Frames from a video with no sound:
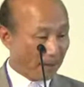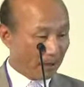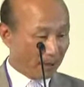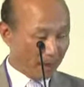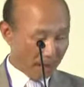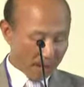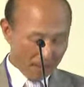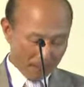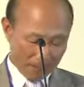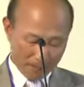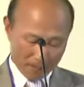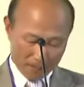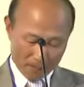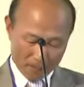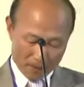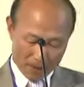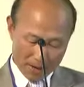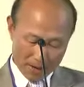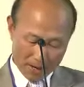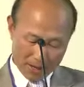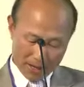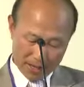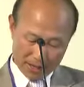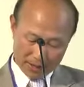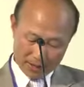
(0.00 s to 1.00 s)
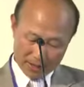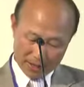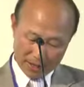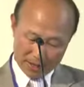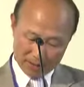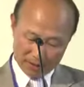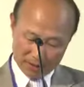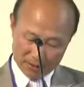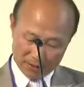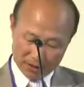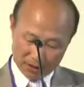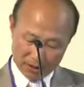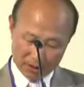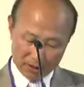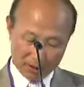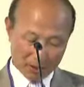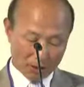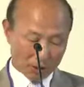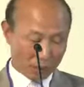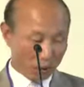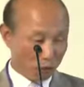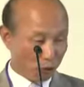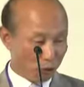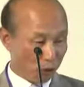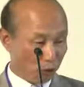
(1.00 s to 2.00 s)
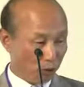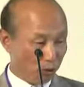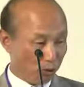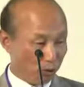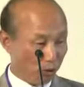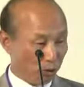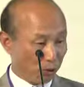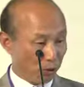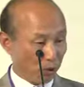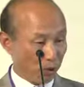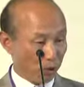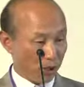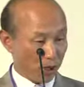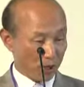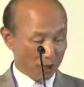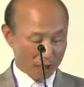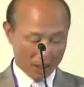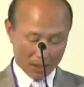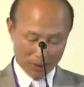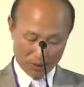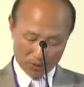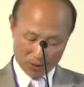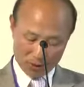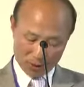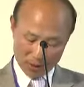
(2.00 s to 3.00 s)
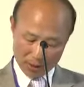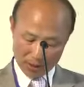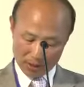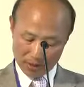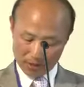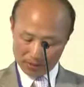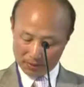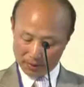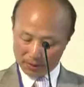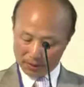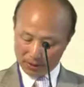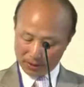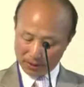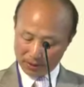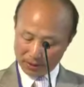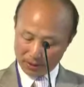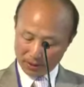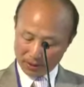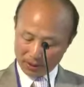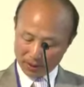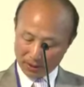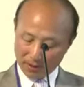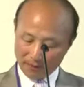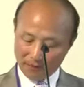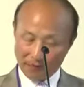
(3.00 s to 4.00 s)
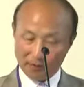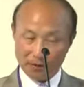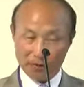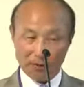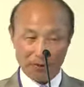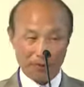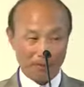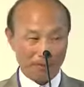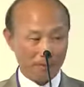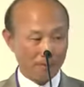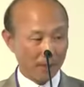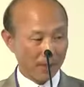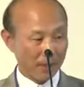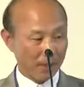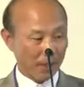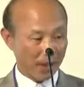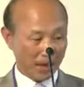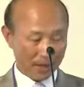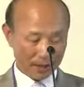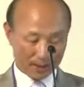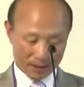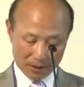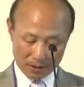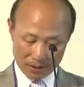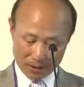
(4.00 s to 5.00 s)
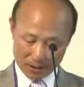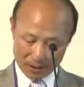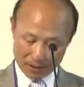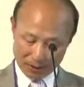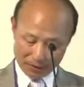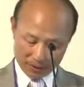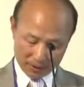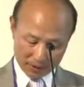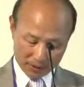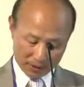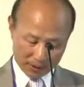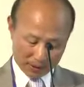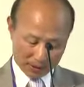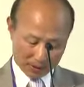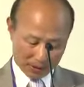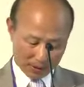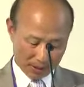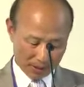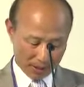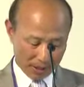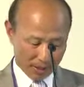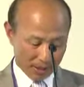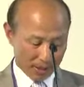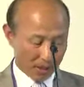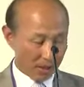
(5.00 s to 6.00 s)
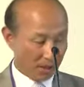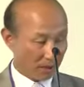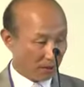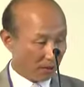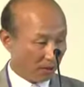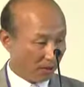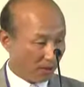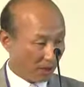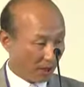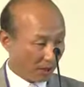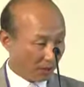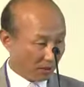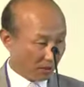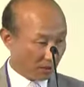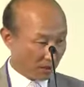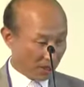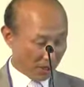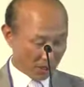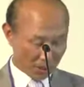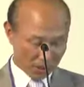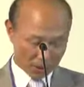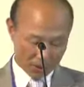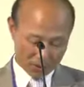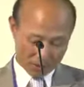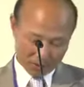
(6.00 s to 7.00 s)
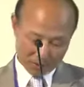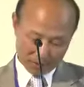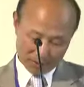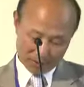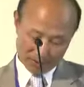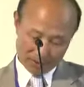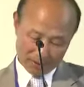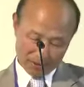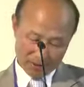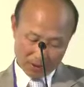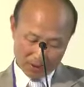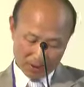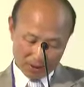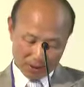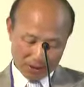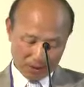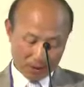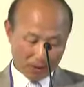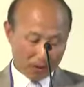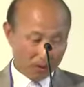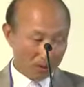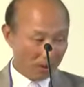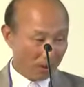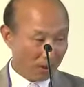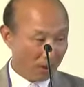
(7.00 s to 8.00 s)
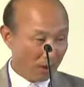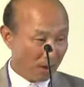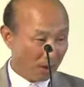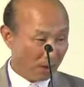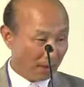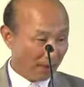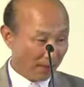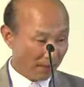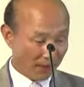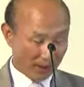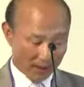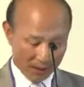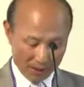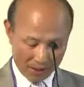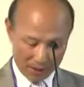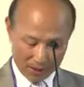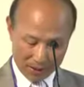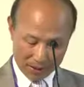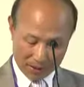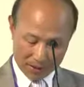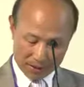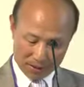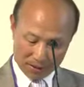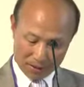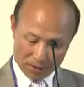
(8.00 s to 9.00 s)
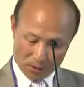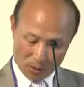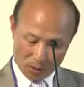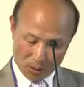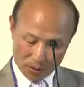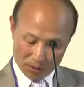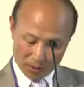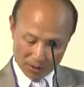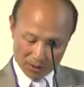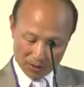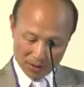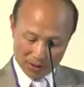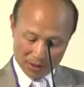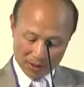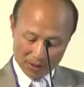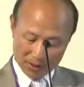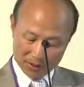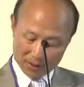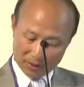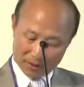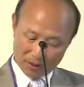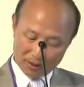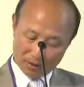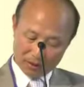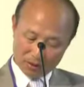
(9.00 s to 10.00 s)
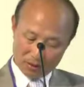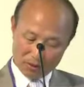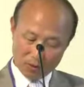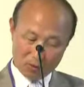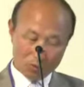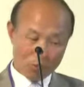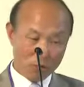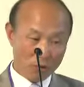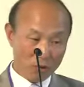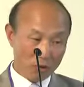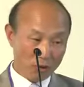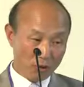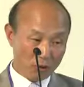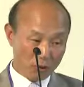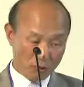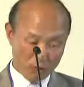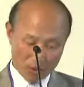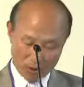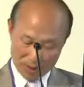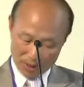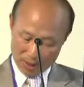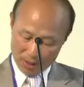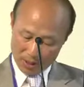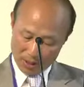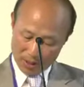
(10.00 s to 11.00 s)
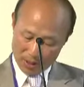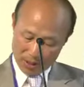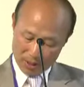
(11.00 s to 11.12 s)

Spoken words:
They played at least 2 social network games from Castlecraft, Trade Nation, Godfinger All-Stars, Uirul,